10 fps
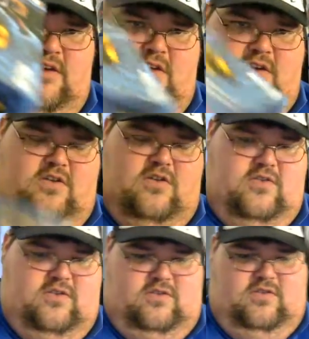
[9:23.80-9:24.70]
You know, you
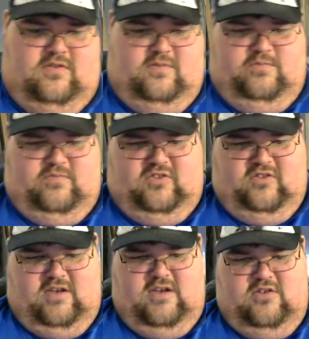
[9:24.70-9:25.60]
can just
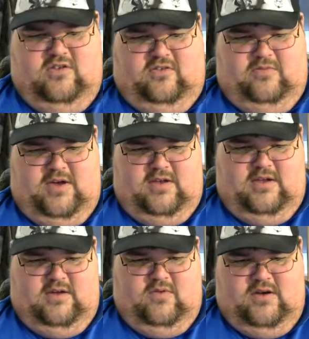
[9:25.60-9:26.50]
set it just about
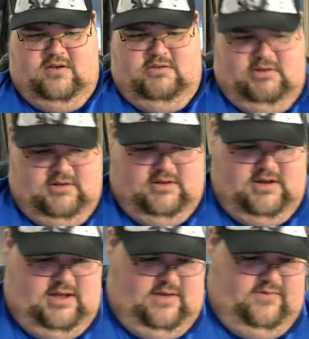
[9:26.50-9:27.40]
anywhere and
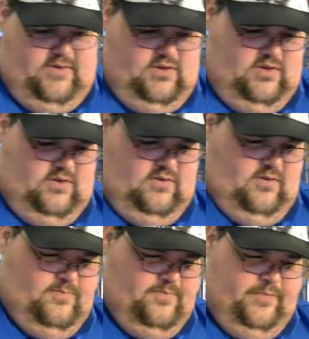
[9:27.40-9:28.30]
not have
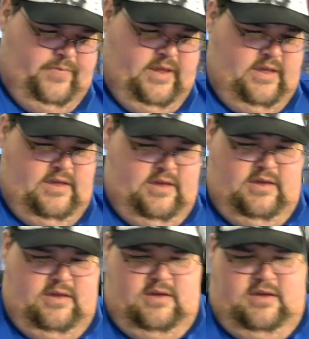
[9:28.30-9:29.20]
issues.
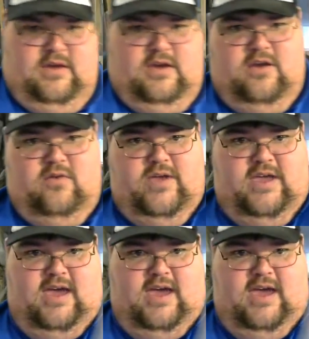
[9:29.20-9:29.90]
Here we